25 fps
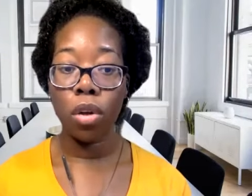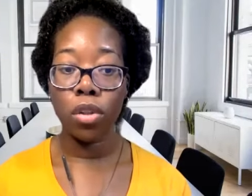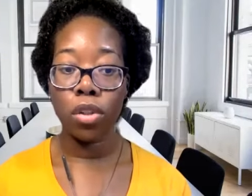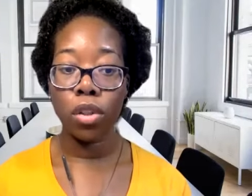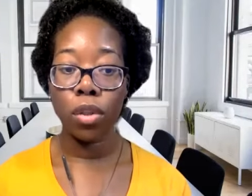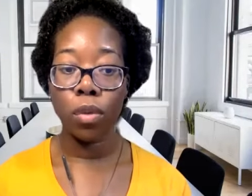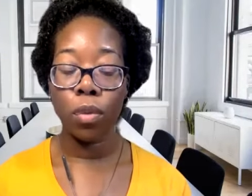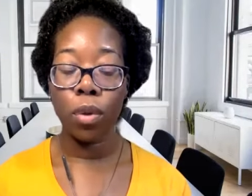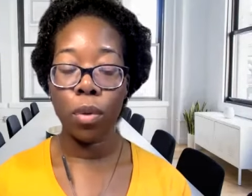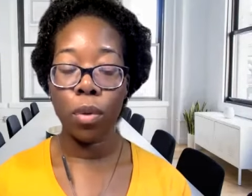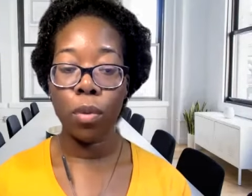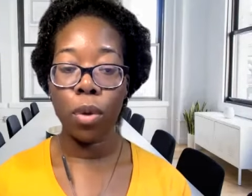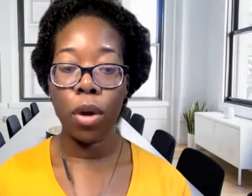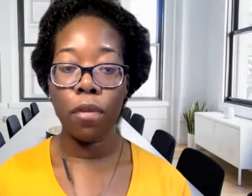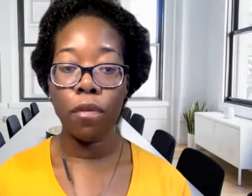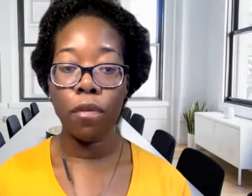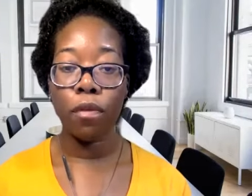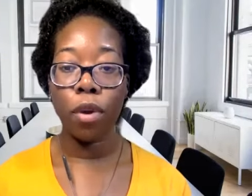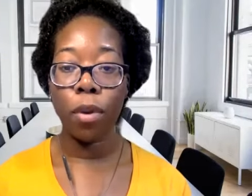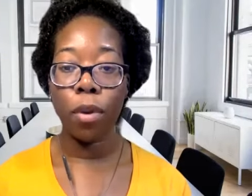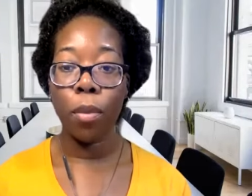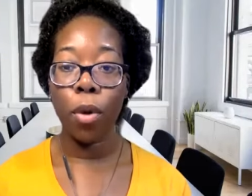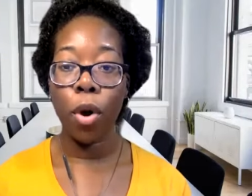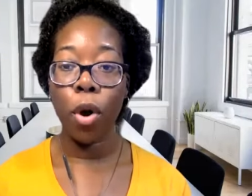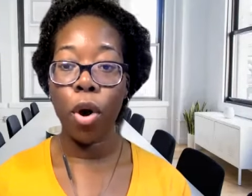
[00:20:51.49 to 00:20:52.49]
So we went
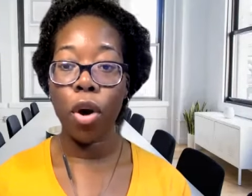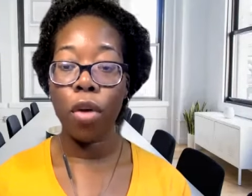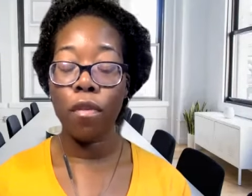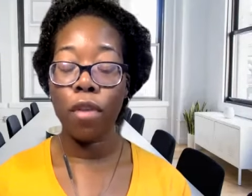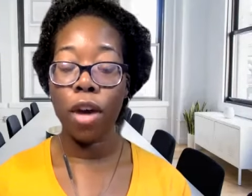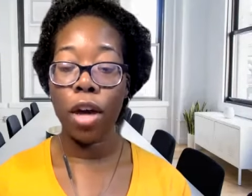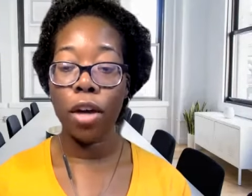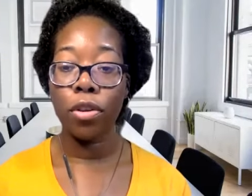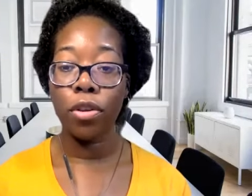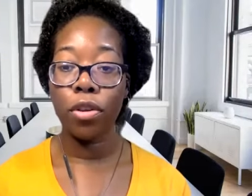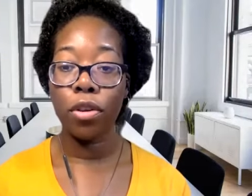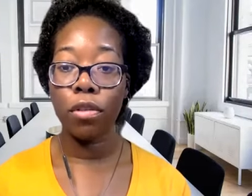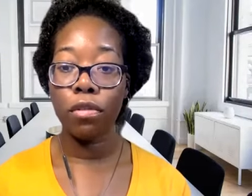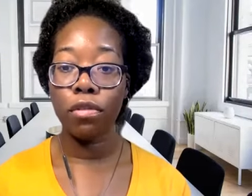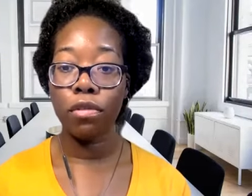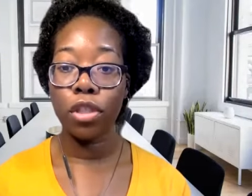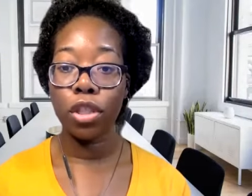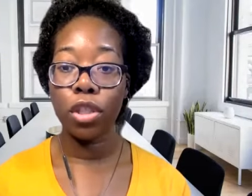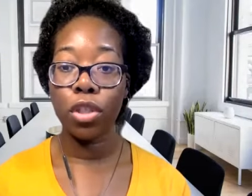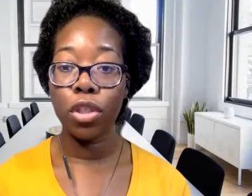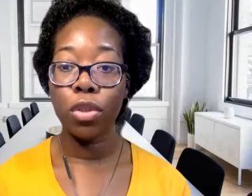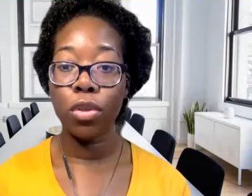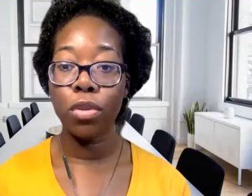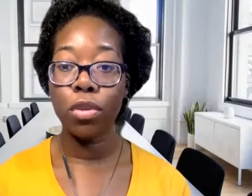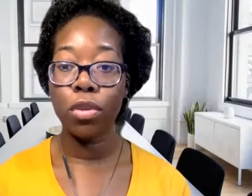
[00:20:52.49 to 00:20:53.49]
from an R value of
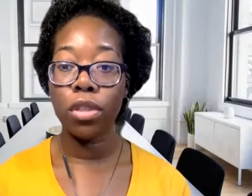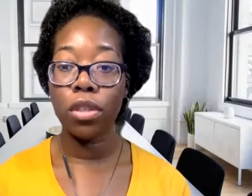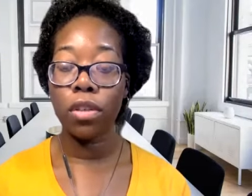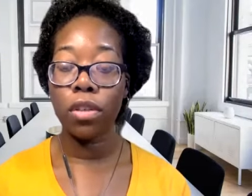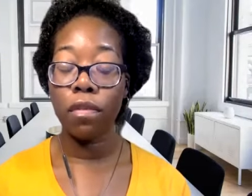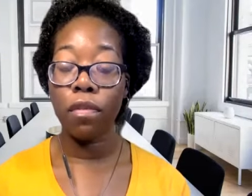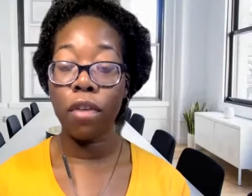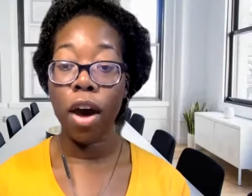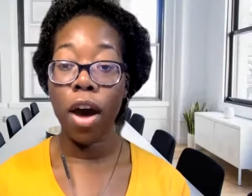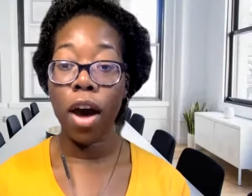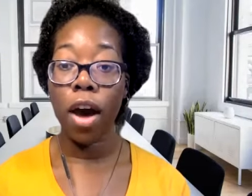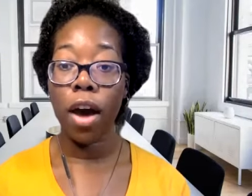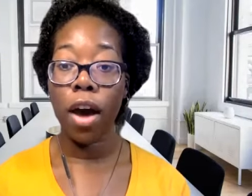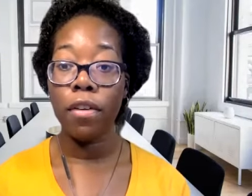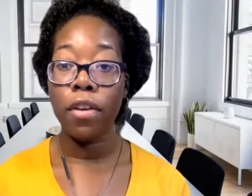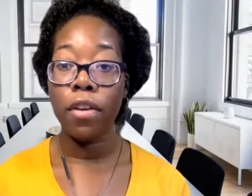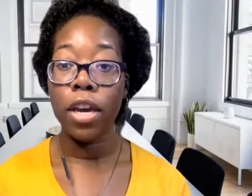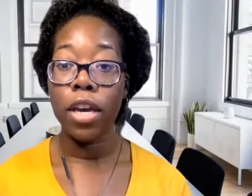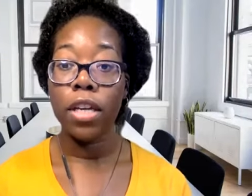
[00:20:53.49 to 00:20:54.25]
two to five